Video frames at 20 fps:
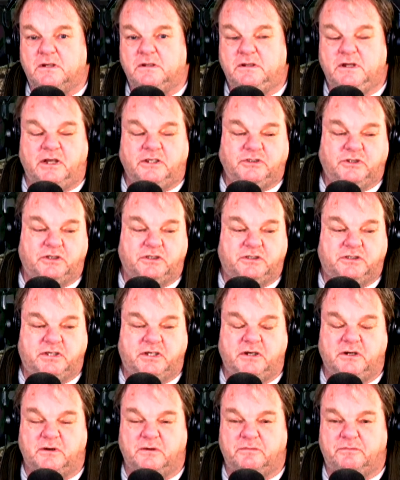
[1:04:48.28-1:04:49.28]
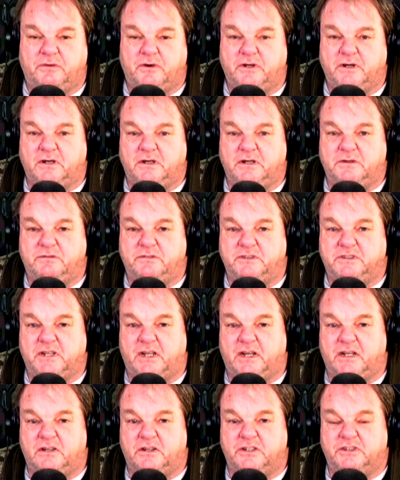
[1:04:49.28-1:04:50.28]
That should terrify the living
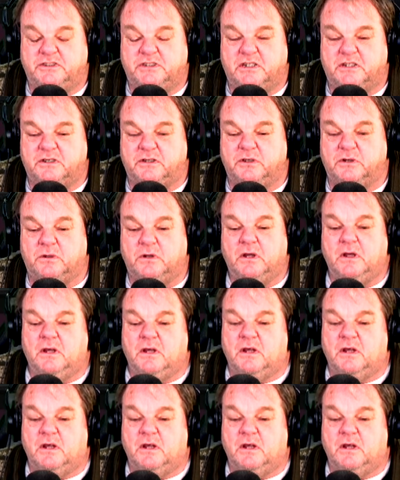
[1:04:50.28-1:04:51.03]
daylights out of you.